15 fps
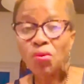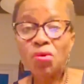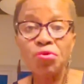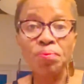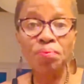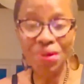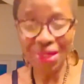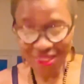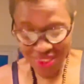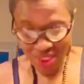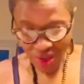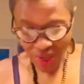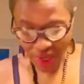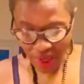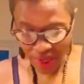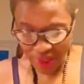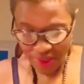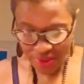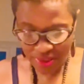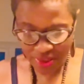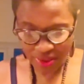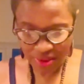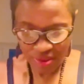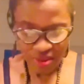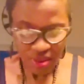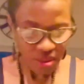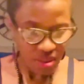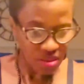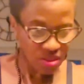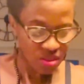will replace your eggs.
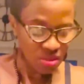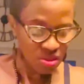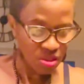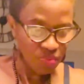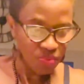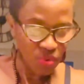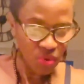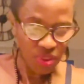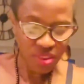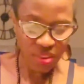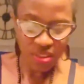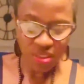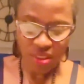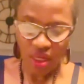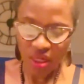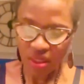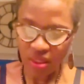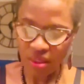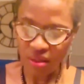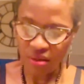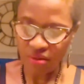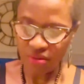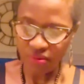So you're just gonna pour this inside here.